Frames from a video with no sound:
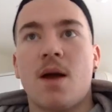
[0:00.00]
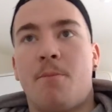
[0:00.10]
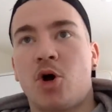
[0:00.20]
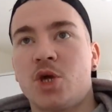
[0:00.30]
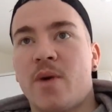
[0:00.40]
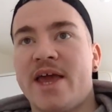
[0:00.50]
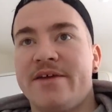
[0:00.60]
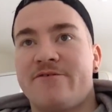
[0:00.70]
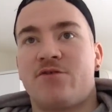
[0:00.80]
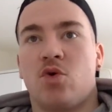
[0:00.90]
body
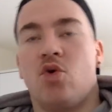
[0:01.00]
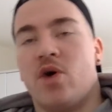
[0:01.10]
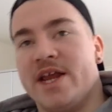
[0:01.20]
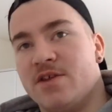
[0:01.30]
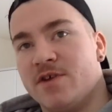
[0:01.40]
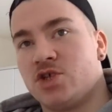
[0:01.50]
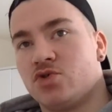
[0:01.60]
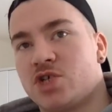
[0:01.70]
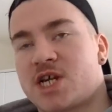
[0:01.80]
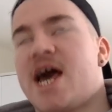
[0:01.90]
weight for
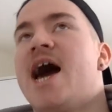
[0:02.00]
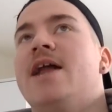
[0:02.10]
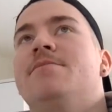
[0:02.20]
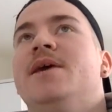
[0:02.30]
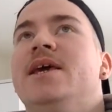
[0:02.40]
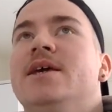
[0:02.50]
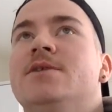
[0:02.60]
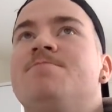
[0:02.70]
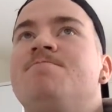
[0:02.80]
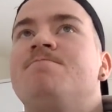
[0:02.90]
individuals can be
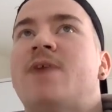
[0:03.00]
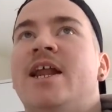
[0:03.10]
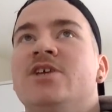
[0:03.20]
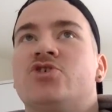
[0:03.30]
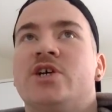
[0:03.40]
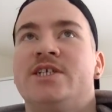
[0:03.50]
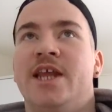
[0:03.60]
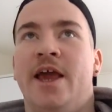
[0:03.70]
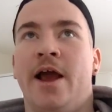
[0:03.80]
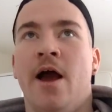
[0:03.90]
an
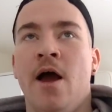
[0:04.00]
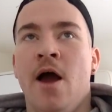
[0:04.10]
interesting